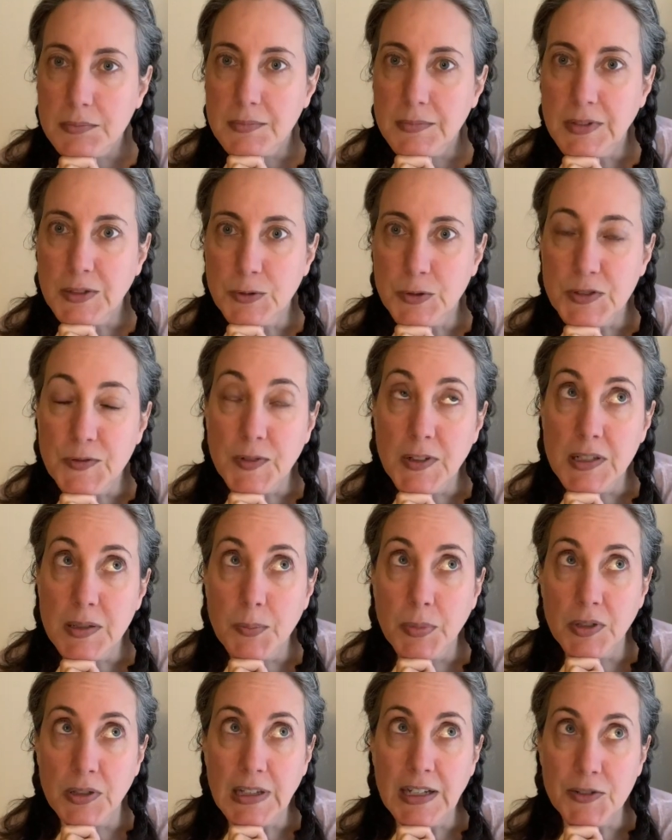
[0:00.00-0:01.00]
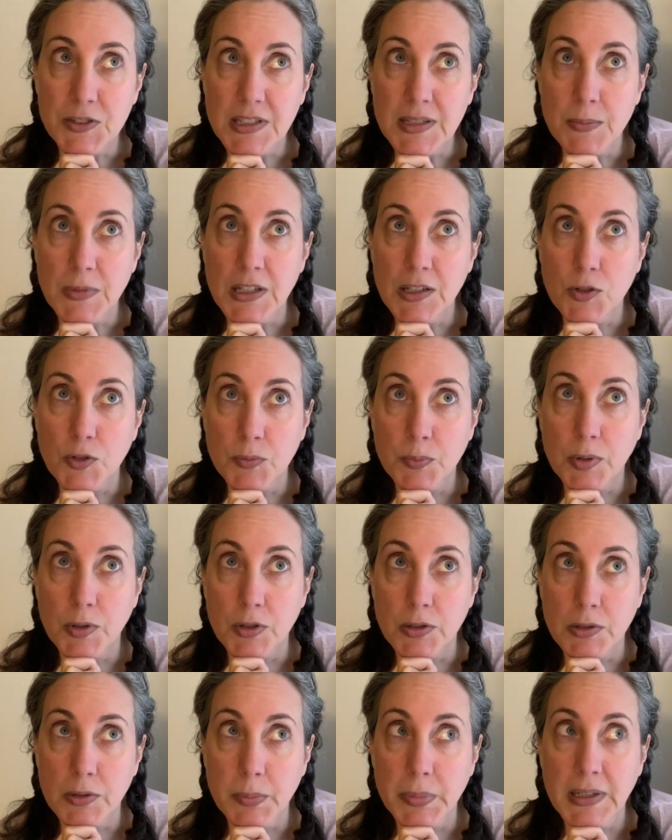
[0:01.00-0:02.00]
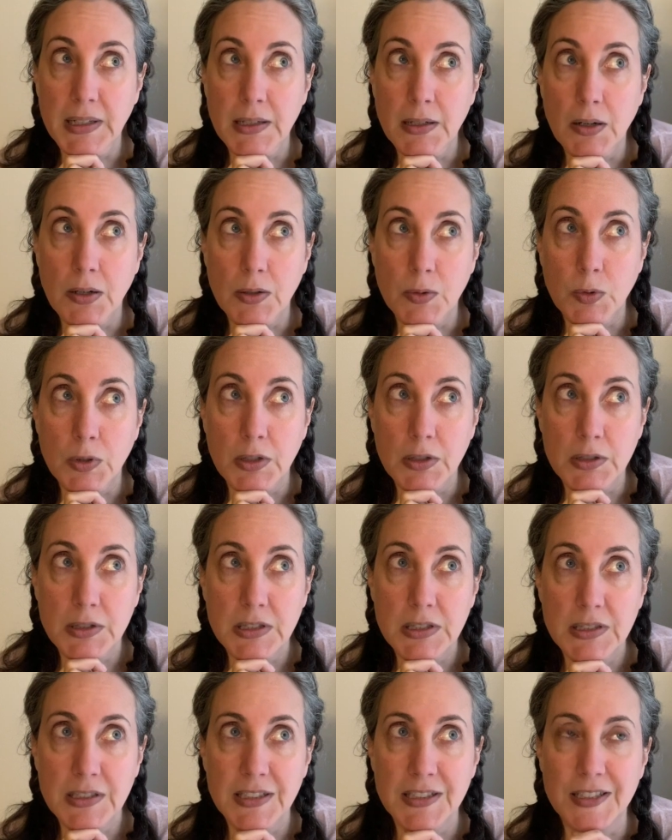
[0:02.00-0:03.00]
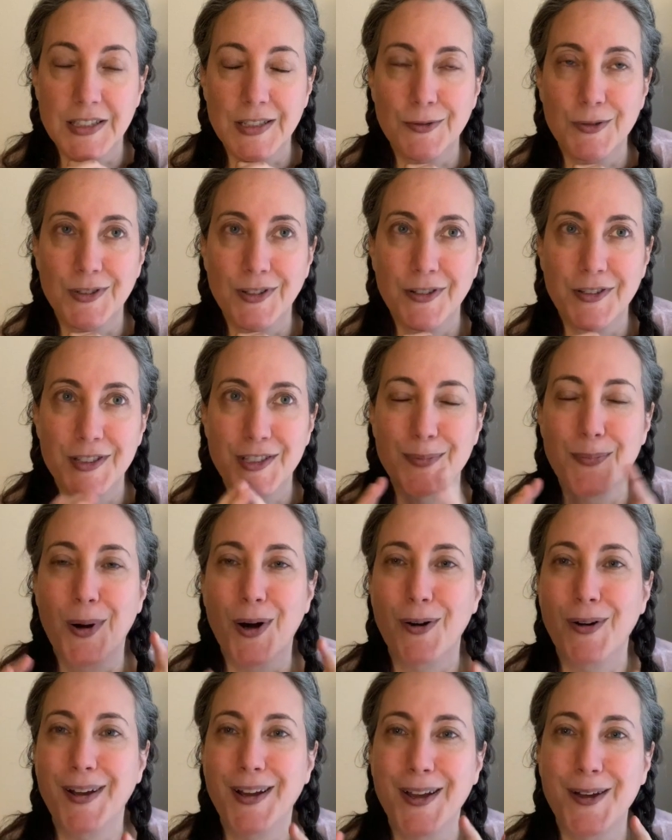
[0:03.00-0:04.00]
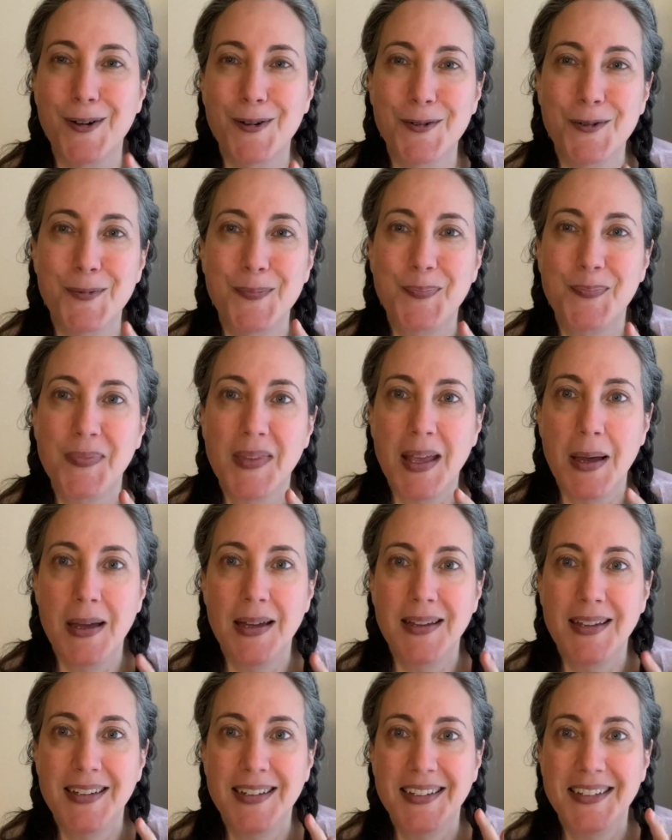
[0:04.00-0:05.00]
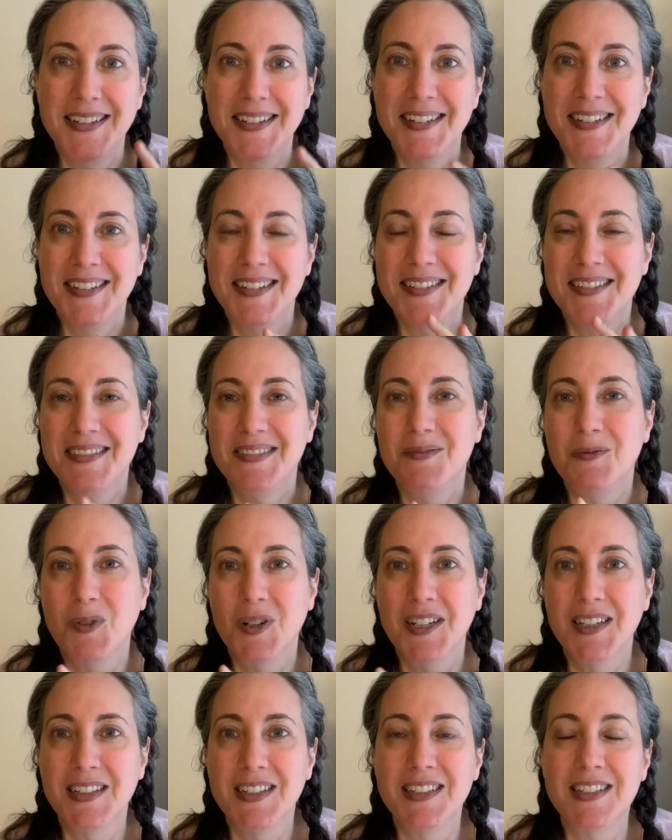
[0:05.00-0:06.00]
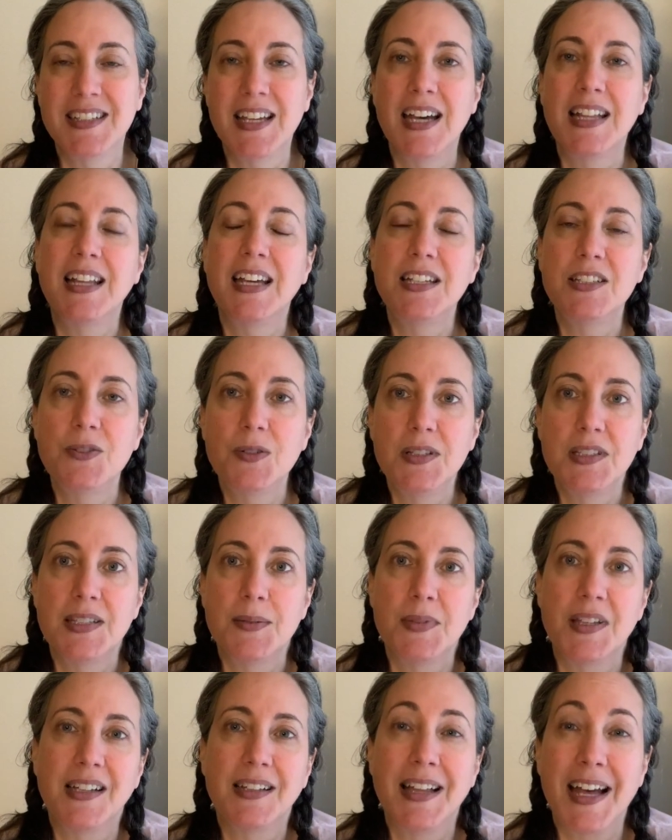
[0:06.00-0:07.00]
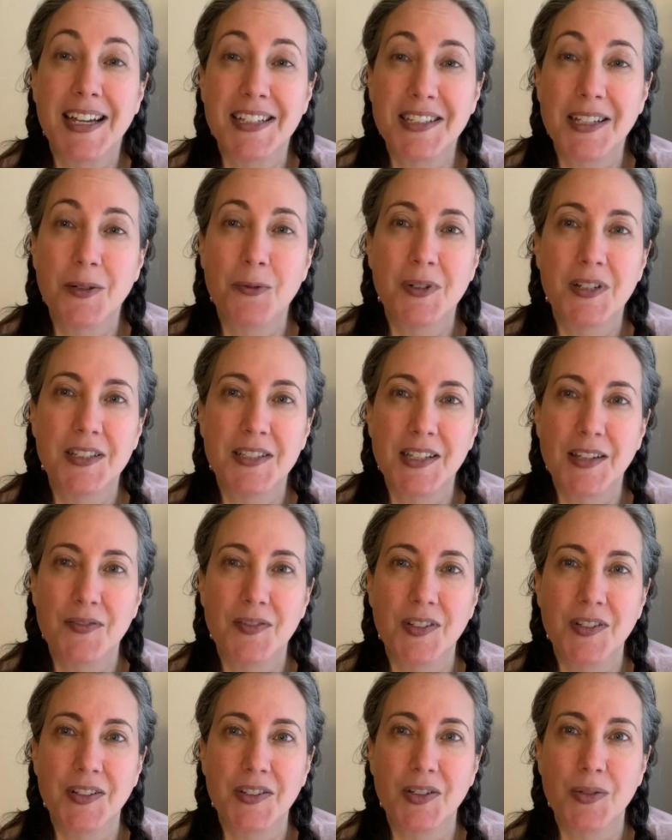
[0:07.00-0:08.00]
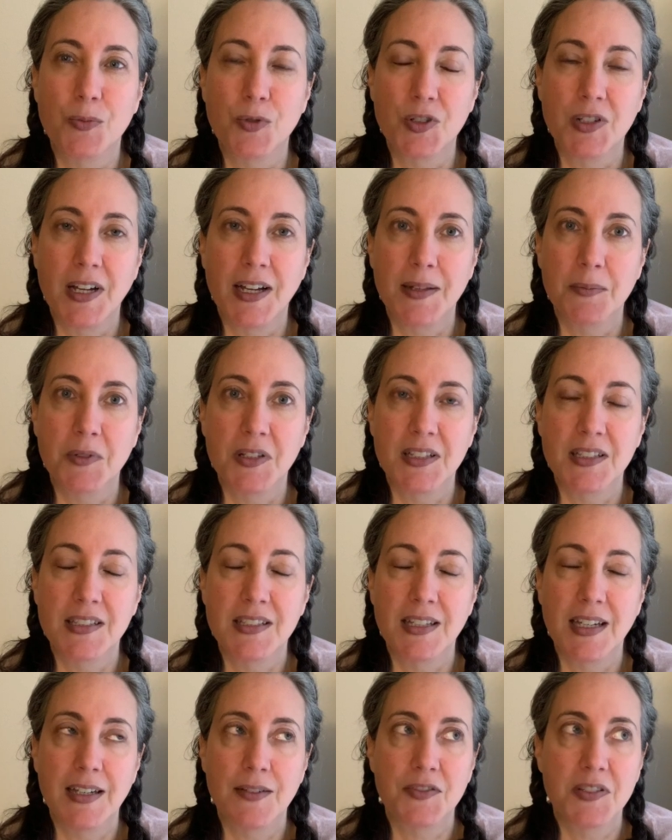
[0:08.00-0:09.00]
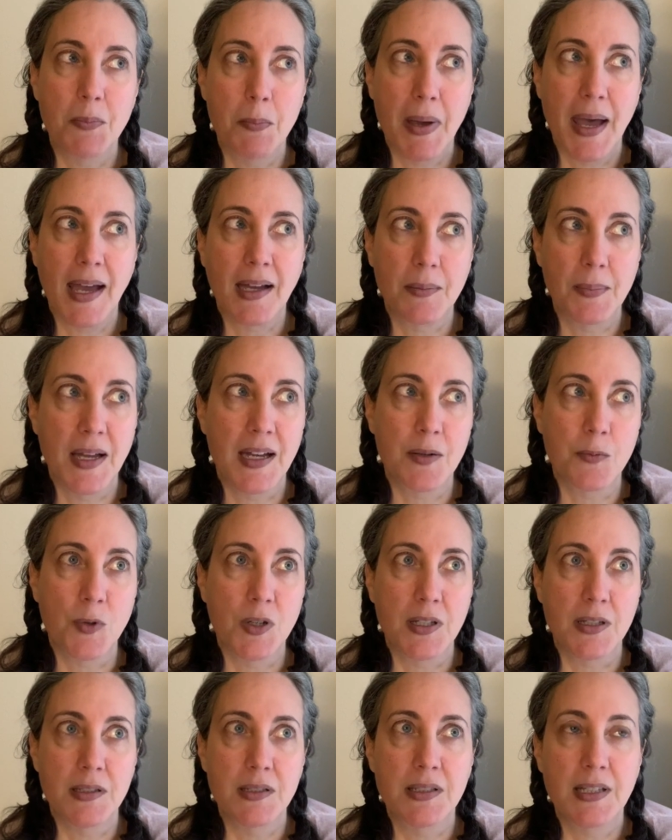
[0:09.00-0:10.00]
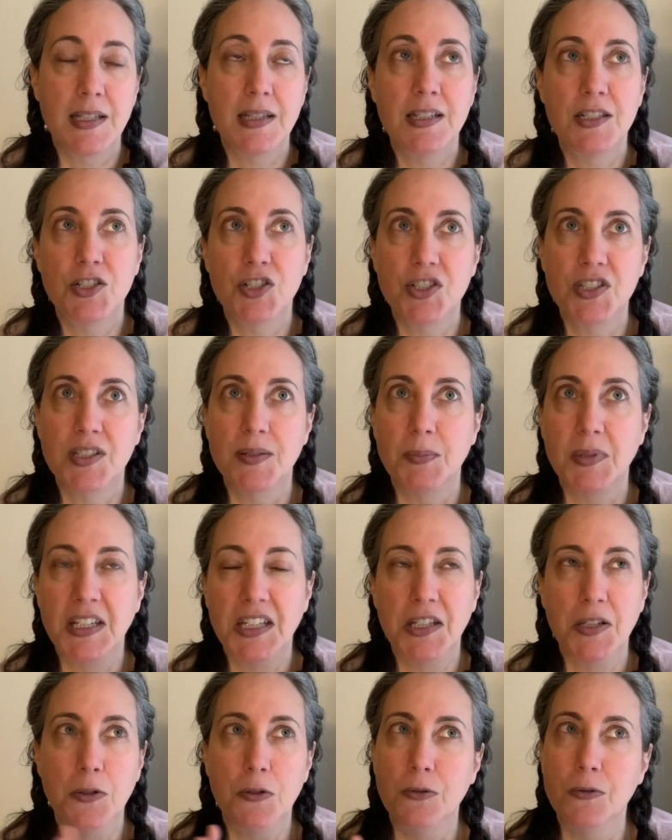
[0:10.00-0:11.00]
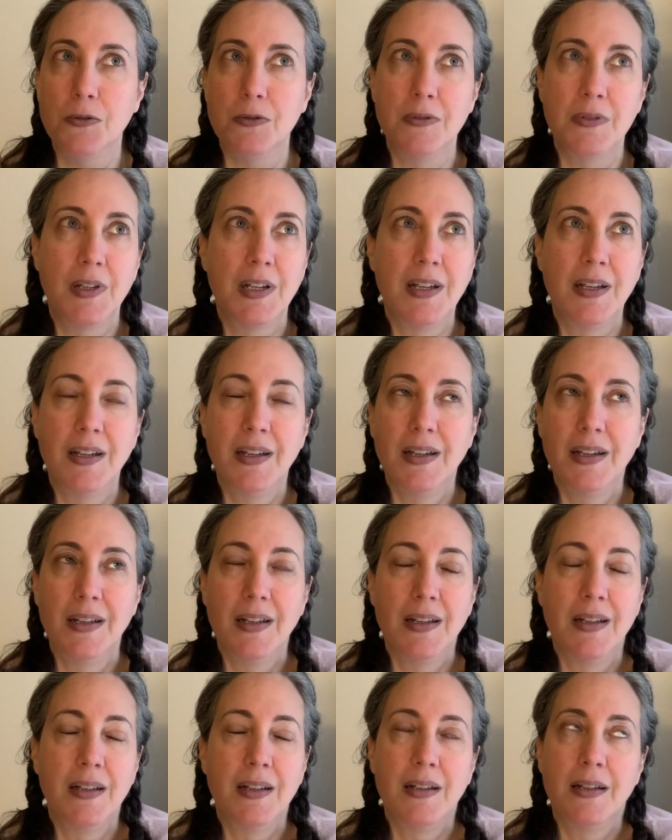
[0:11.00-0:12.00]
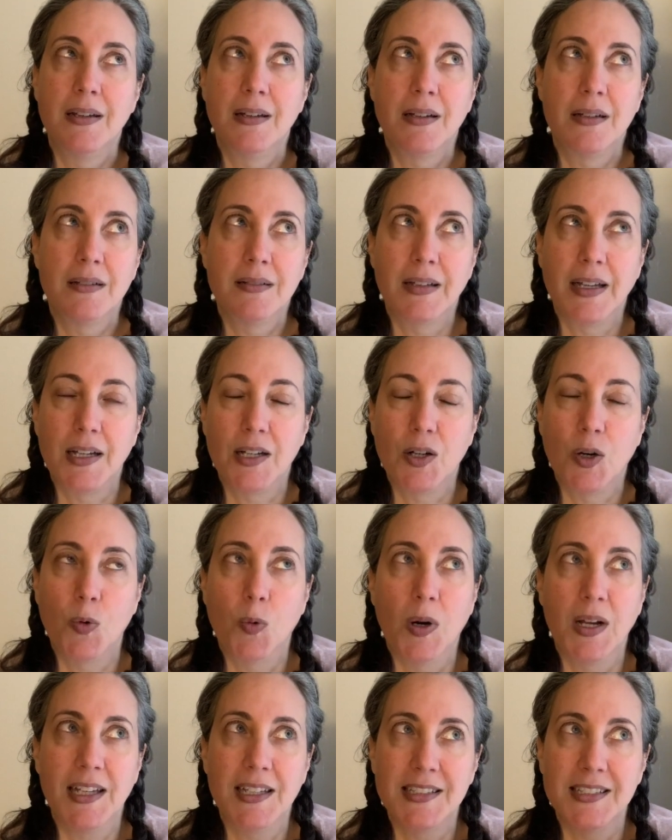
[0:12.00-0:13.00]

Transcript: It was fun to pull out some of the old perler bead artworks because there were all these Mario ones. I like doing some of the classic ones. I feel like they're more timeless. I have some Pac-Man ones, and then just some cute, like kawaii